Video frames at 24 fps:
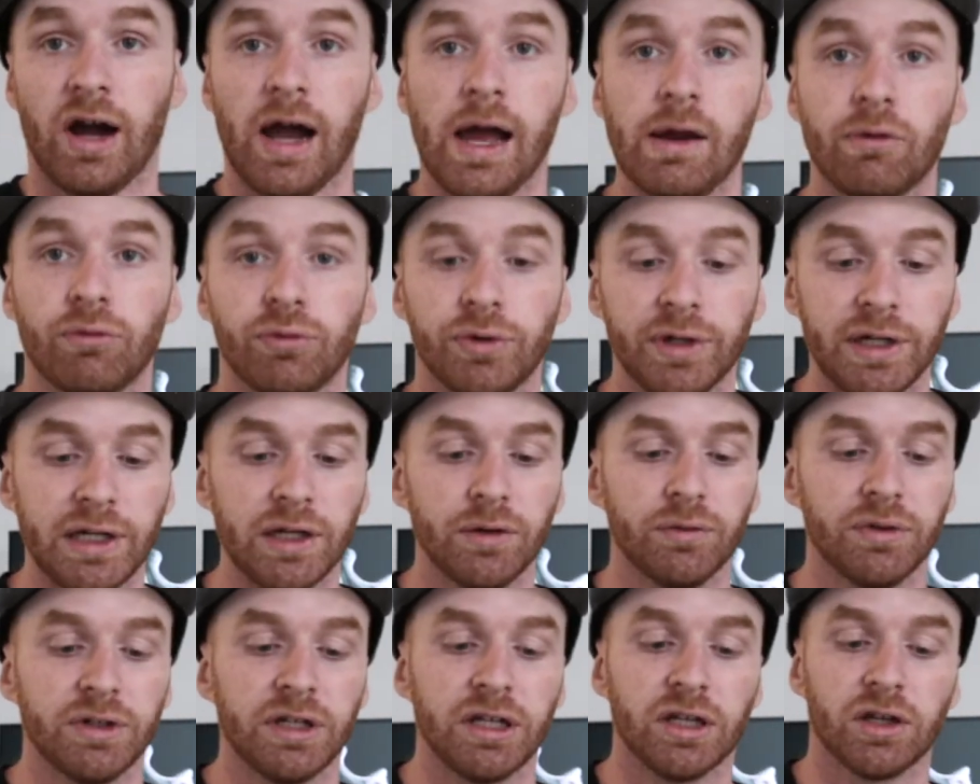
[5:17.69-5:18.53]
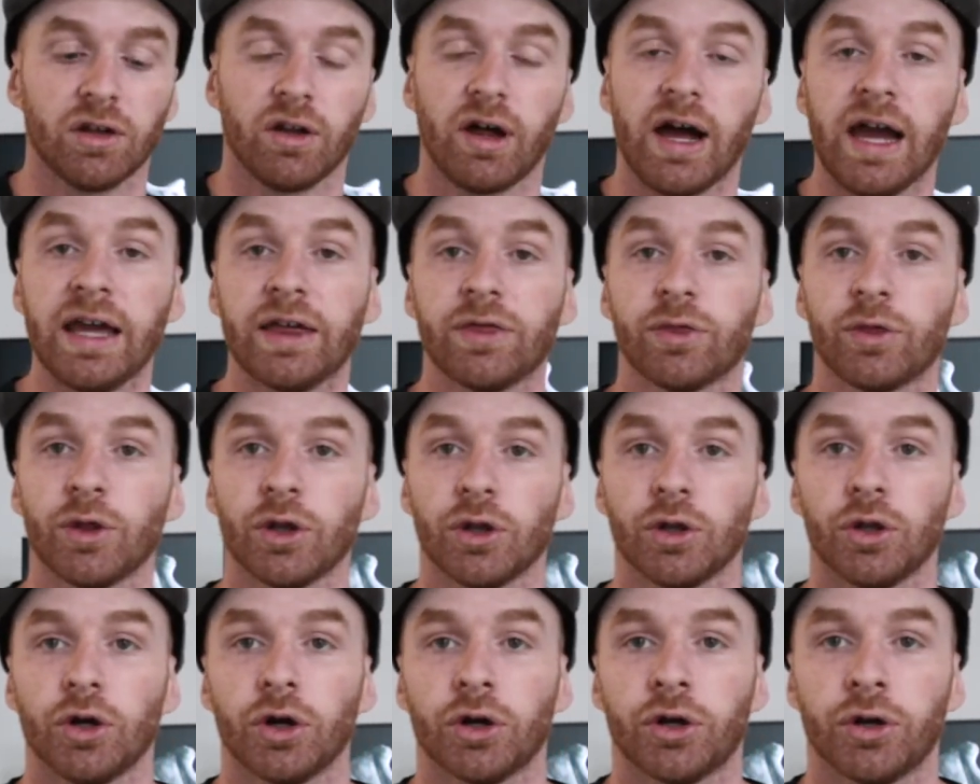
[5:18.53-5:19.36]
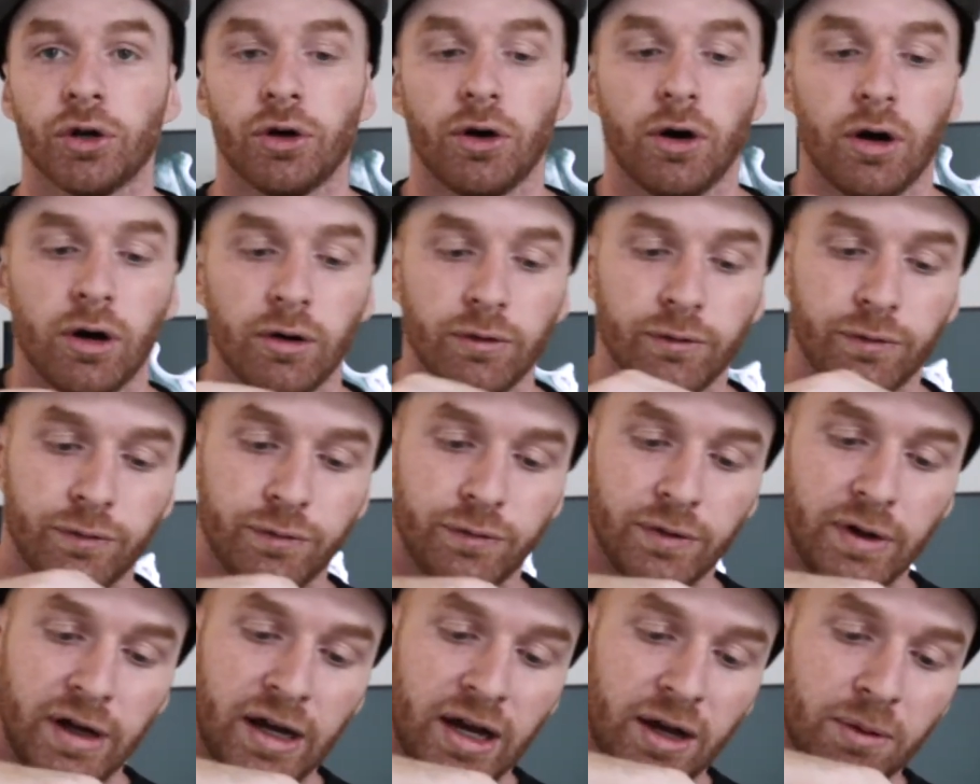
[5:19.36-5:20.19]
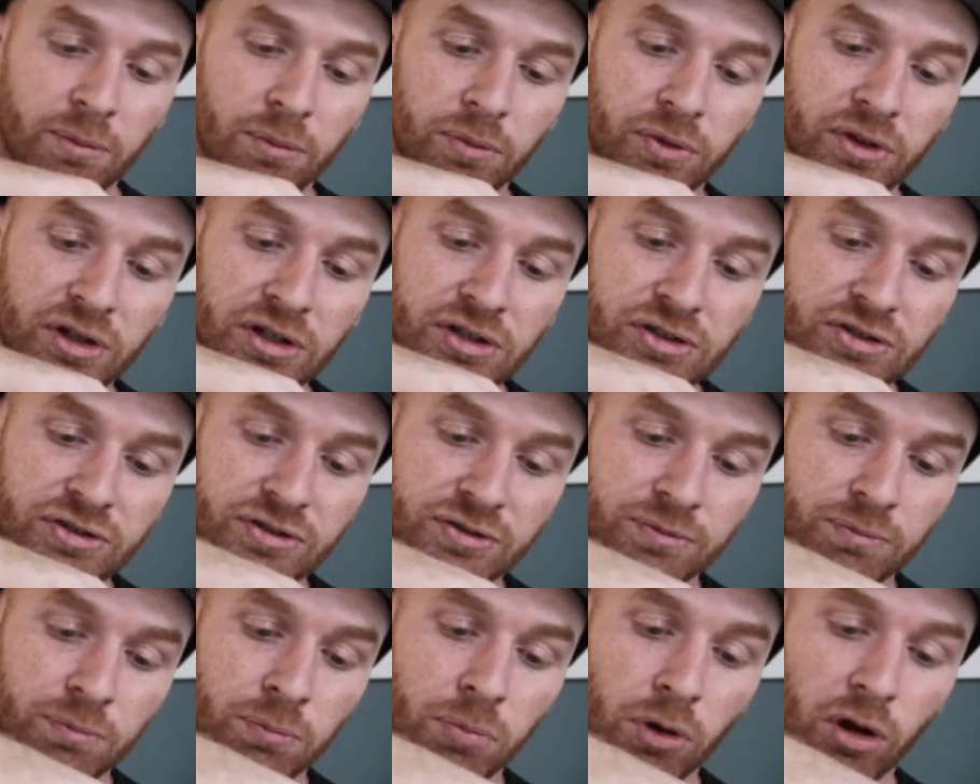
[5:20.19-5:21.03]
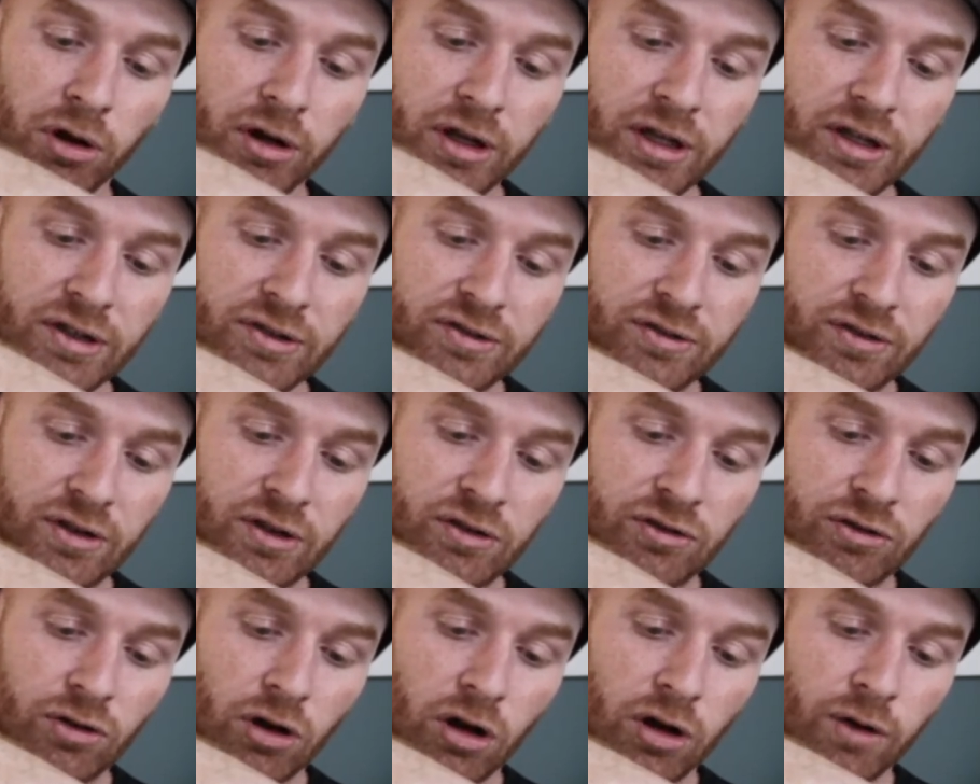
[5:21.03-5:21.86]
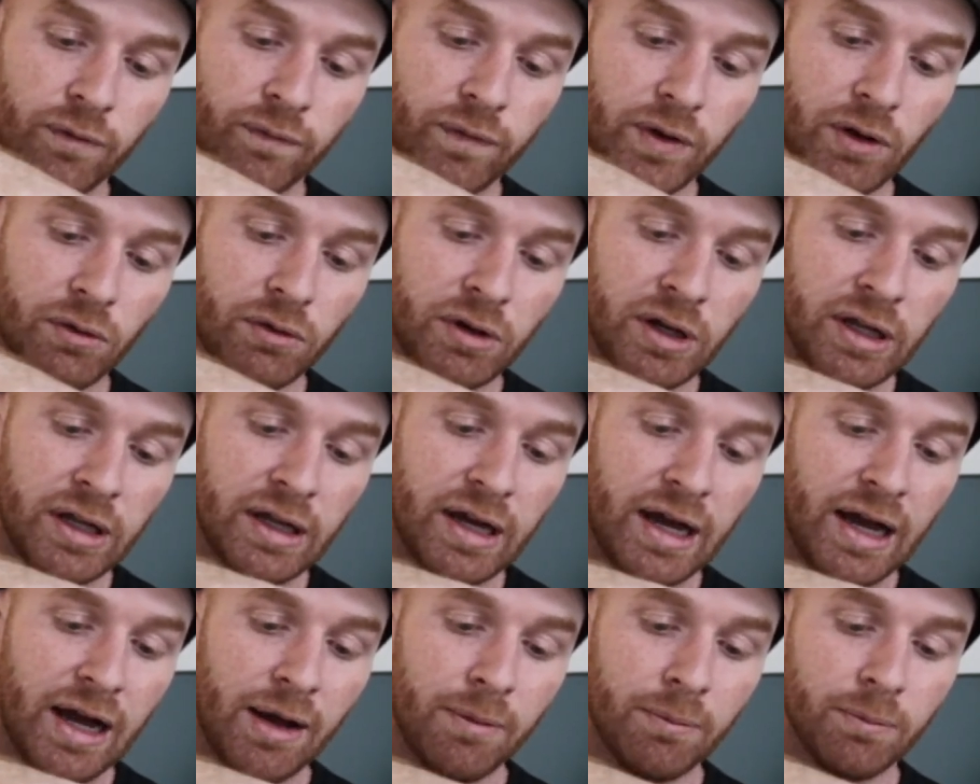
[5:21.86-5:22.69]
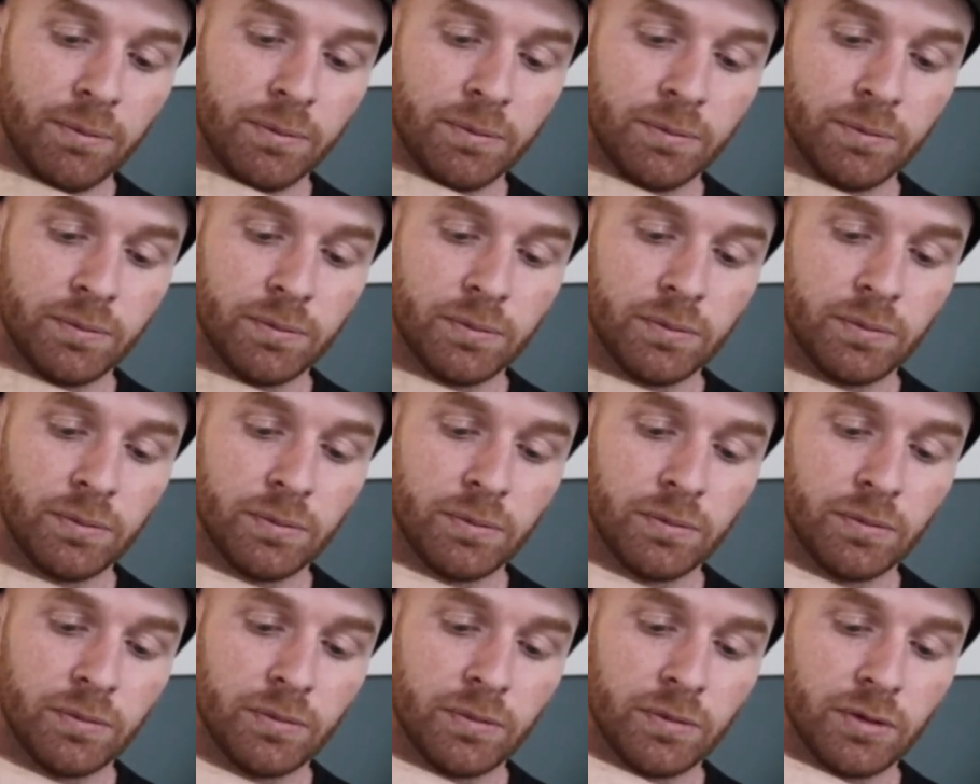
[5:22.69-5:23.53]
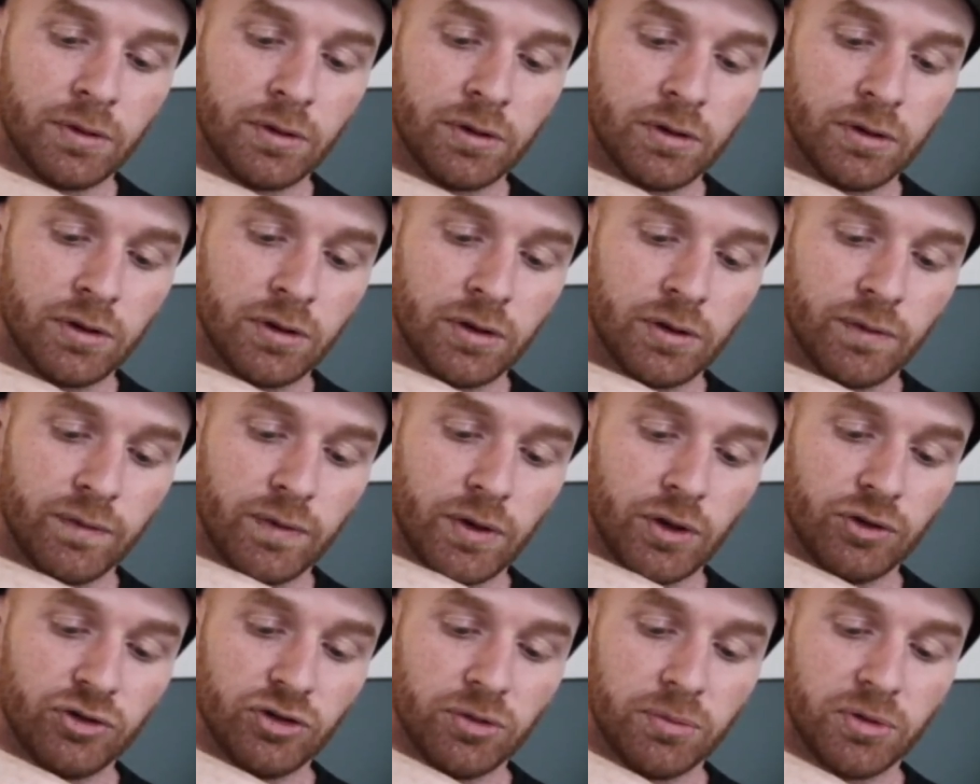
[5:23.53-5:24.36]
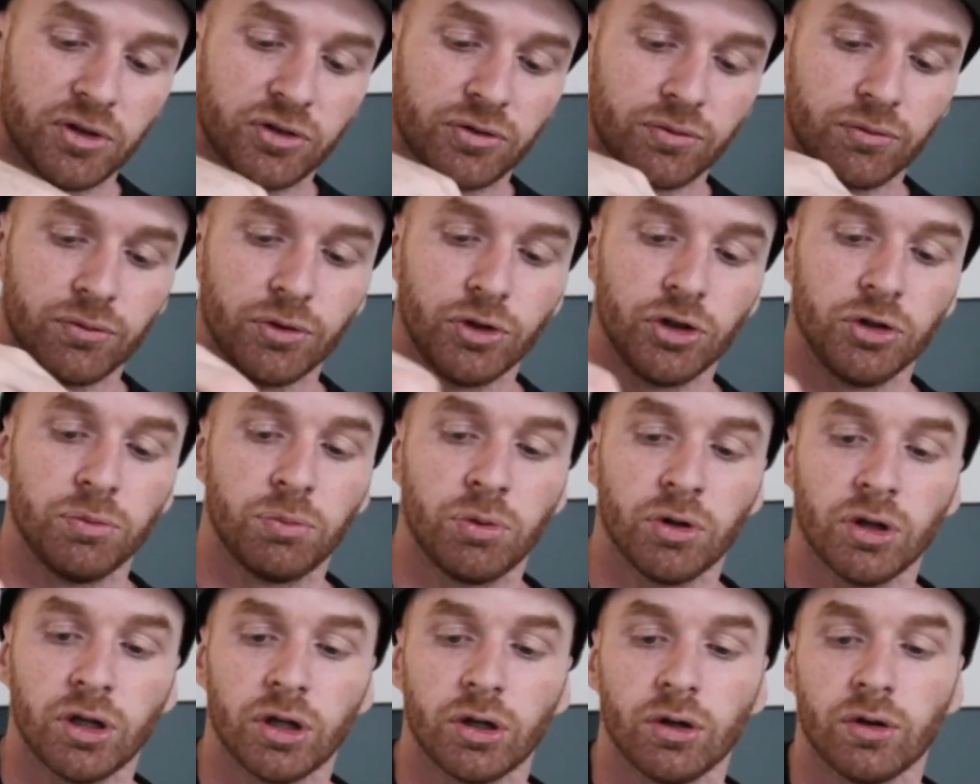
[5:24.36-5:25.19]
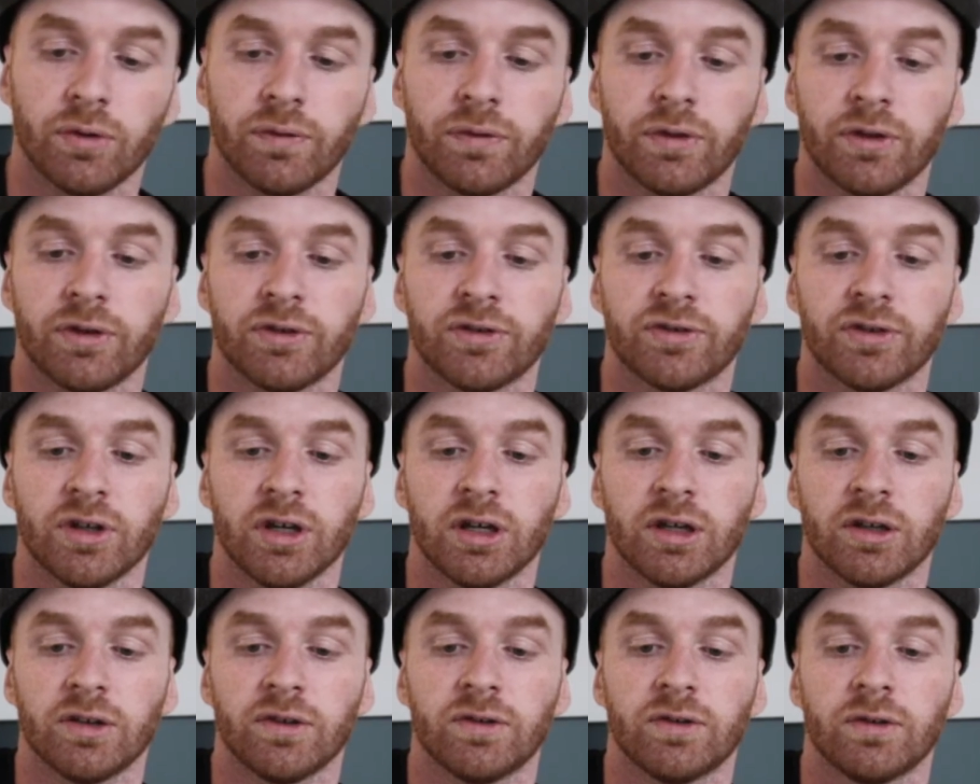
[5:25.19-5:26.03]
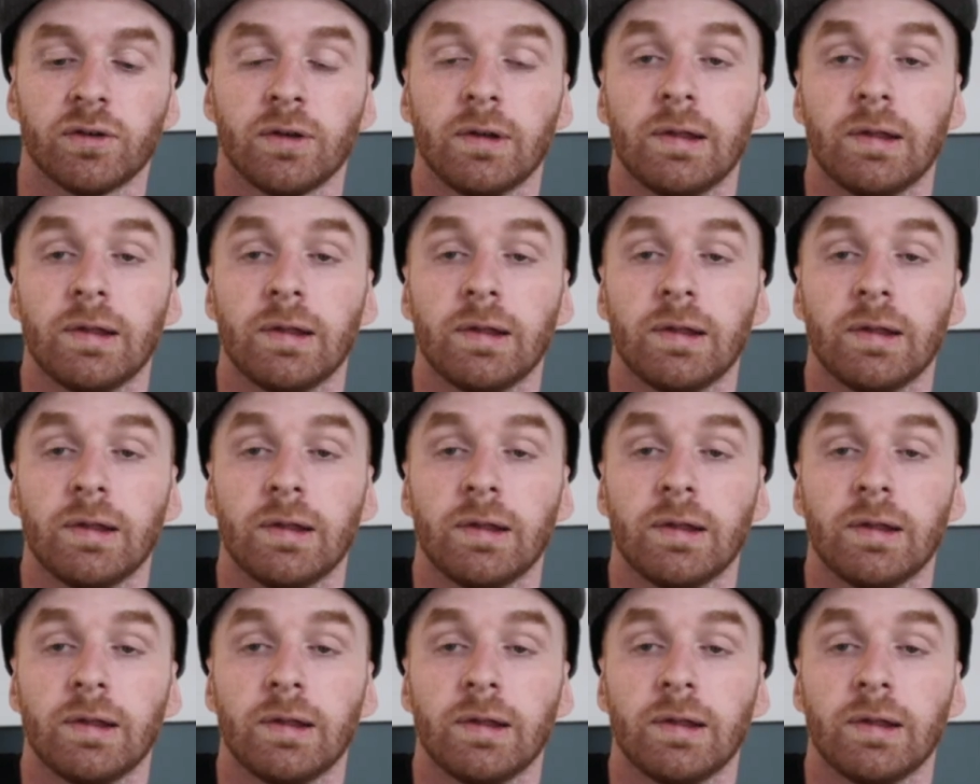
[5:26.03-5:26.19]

I really, really like the look of um, these bodies. It's got a very, um, feels almost rude pulling off the stickers.